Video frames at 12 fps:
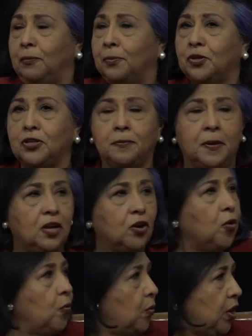to participate in a
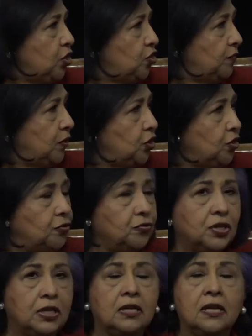whole range of
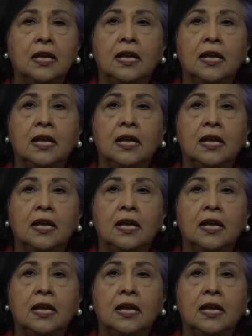issues, and